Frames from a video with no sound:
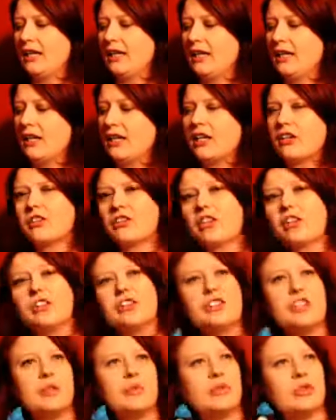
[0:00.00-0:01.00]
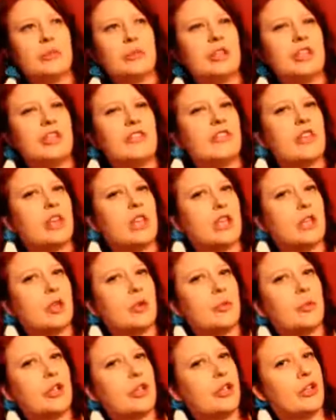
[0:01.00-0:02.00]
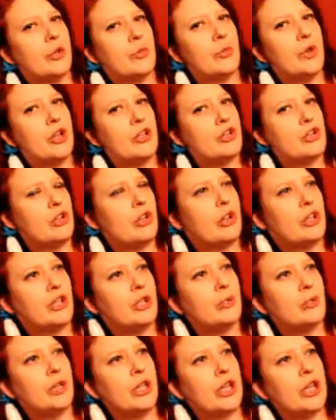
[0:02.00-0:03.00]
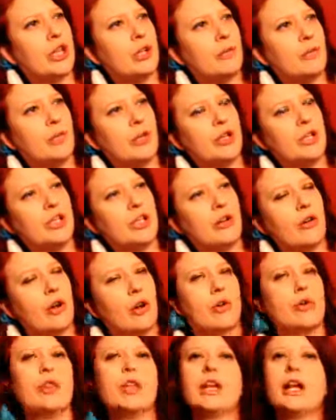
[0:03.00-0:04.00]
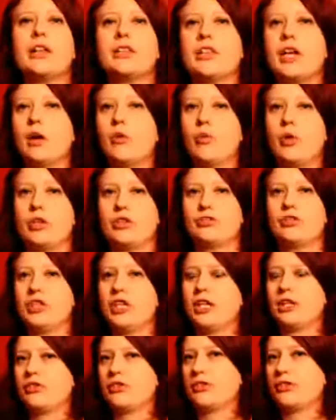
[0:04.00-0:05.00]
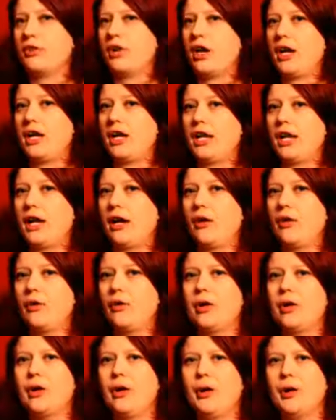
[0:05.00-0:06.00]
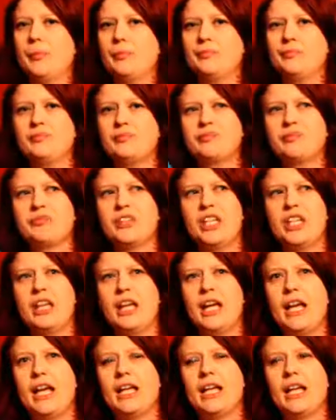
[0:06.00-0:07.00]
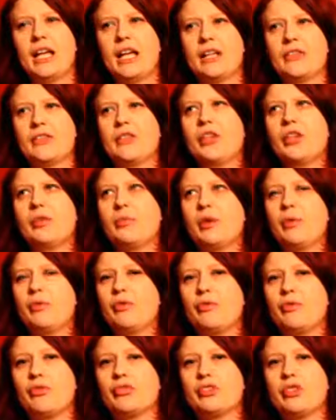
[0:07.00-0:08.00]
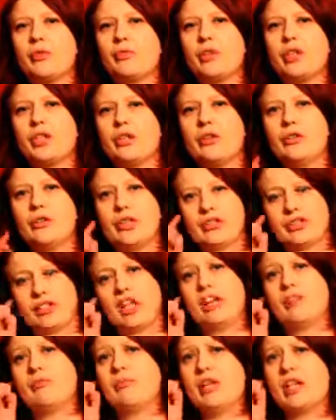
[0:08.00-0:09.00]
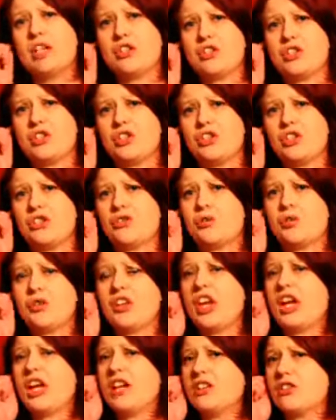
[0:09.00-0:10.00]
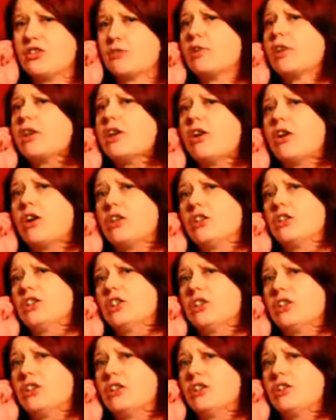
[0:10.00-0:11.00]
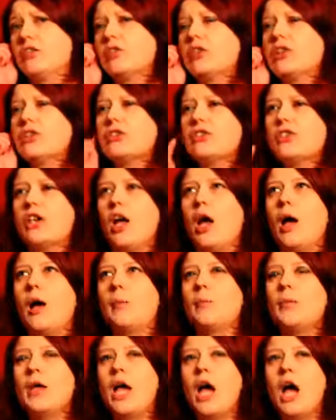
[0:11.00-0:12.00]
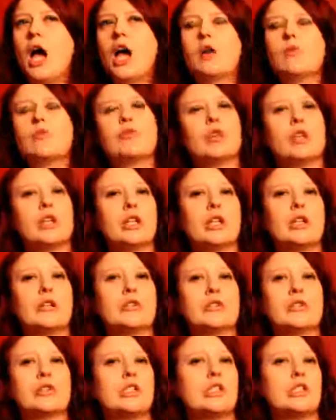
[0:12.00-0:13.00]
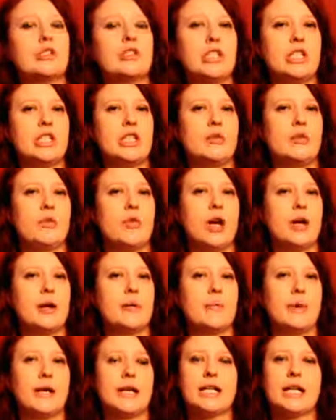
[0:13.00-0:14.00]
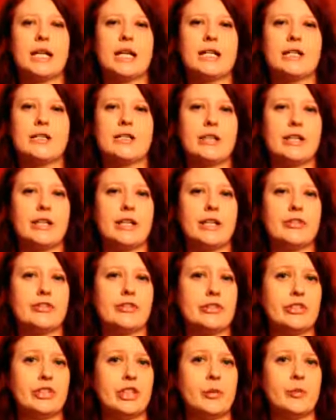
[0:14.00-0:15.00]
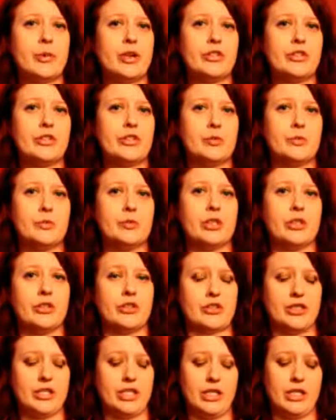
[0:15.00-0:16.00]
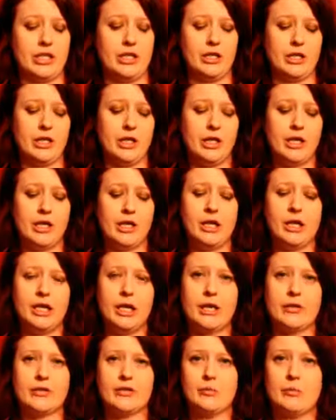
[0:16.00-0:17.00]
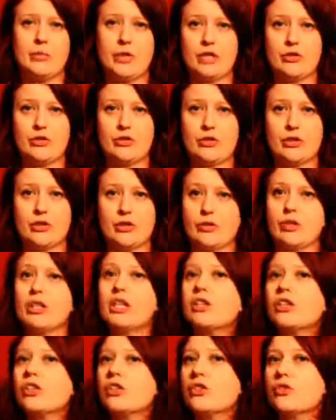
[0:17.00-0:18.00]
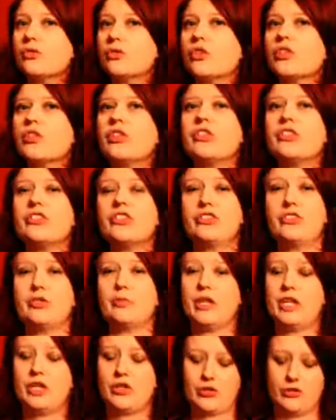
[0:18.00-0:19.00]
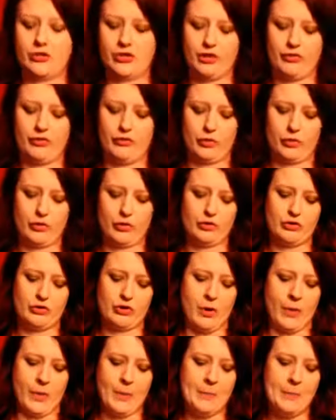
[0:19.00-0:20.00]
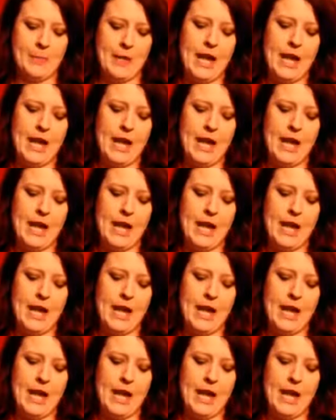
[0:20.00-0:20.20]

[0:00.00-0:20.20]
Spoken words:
like I said, it seemed to relieve a little bit of the pressure on the plane, but you know, I only got that one chance trying it out. And I think maybe for somebody who doesn't have major issues with that, it's really hard to tell a difference. I'm really interested to see what my dad is going to have to say about this, because he has major issues with this. He's a major sufferer, so